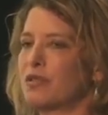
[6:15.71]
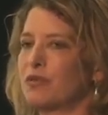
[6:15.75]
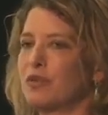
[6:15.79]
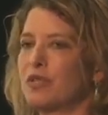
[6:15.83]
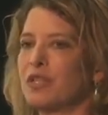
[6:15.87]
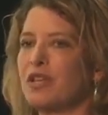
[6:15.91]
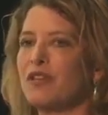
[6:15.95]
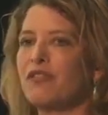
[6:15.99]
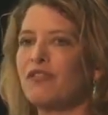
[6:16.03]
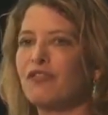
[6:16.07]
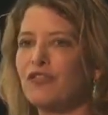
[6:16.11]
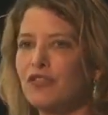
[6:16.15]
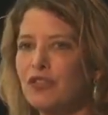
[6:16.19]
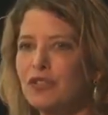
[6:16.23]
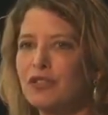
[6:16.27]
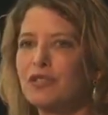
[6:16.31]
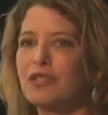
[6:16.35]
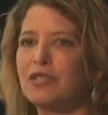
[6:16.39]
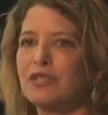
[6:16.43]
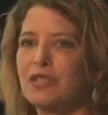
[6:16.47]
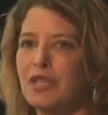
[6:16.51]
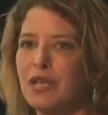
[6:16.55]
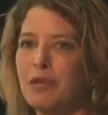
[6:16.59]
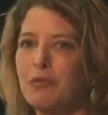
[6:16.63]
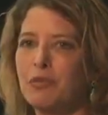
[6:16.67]
and when they first
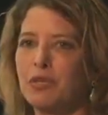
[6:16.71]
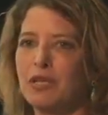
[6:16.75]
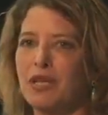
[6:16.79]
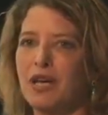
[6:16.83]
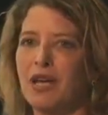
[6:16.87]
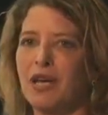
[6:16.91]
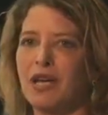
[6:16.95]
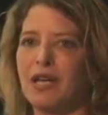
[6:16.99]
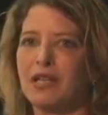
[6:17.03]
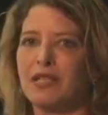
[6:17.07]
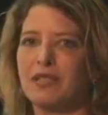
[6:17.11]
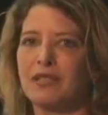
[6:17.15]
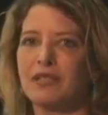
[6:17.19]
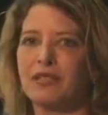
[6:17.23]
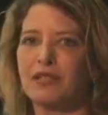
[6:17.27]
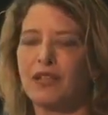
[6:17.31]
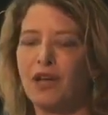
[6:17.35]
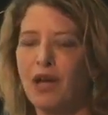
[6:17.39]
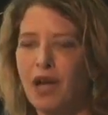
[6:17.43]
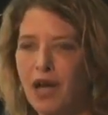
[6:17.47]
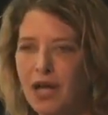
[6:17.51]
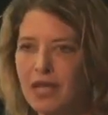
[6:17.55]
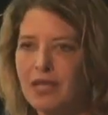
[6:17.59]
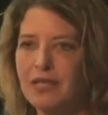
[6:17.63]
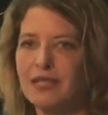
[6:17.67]
stabilized
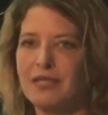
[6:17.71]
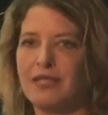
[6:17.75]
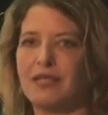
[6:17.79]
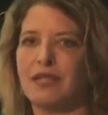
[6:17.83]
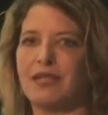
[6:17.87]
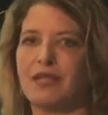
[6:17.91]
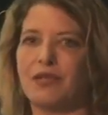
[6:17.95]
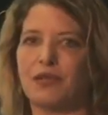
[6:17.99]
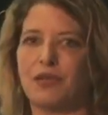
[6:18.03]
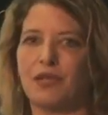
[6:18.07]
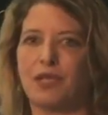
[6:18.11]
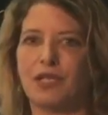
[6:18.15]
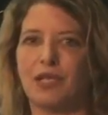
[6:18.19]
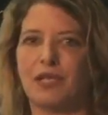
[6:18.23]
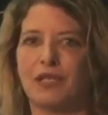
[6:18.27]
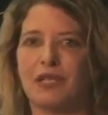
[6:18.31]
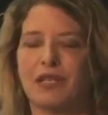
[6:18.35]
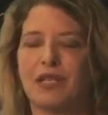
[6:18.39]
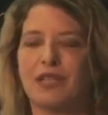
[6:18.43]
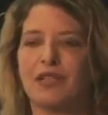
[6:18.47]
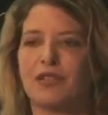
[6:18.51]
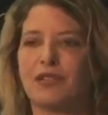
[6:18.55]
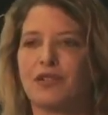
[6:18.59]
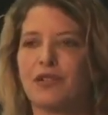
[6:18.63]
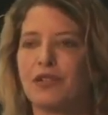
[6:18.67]
cottonseed oil
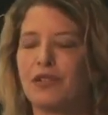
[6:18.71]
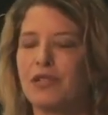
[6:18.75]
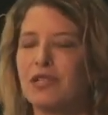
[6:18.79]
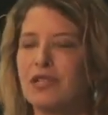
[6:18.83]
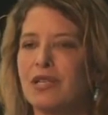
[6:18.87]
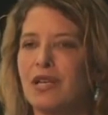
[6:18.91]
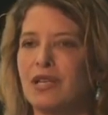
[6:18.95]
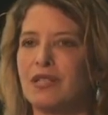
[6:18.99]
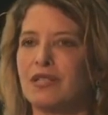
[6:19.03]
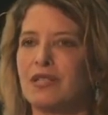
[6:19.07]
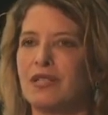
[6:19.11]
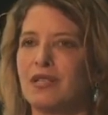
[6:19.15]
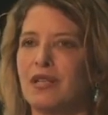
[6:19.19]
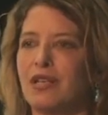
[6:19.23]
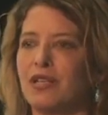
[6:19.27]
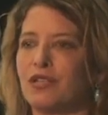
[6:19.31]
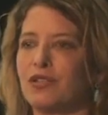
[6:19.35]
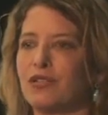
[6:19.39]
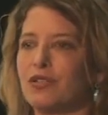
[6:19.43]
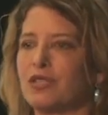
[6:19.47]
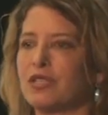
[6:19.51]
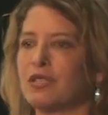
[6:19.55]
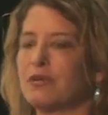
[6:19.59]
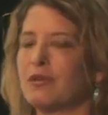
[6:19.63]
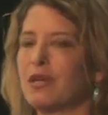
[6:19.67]
in the early
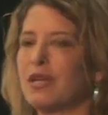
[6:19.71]
1900s,